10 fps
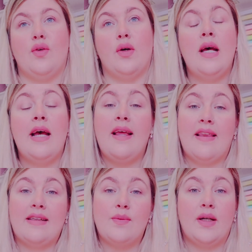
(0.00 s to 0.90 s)
So
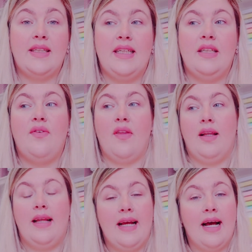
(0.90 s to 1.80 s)
that's what I did for the
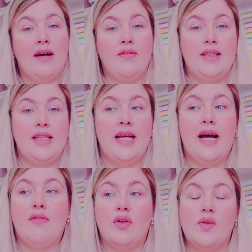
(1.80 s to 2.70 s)
later half of the day.
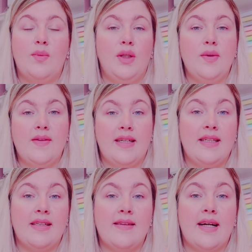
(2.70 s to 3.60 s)
I've got some new sticker
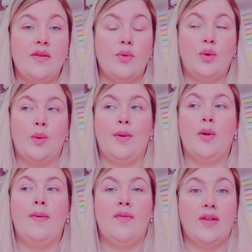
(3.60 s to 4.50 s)
designs which will be
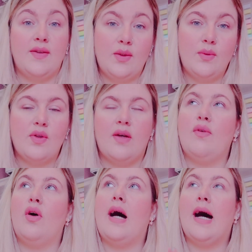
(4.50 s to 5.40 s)
coming very soon. So I've
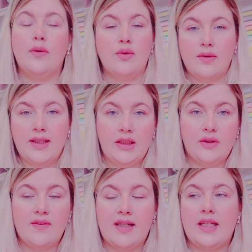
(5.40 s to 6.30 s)
got a house range
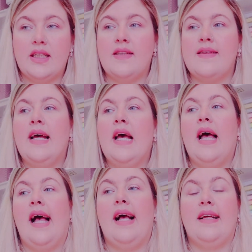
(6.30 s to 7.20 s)
of stickers,
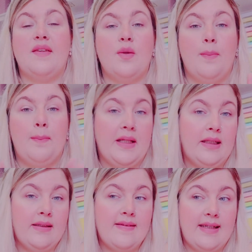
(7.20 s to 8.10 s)
some
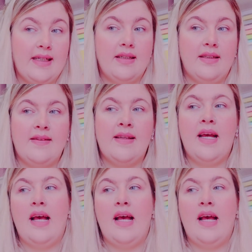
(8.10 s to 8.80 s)
bill stickers,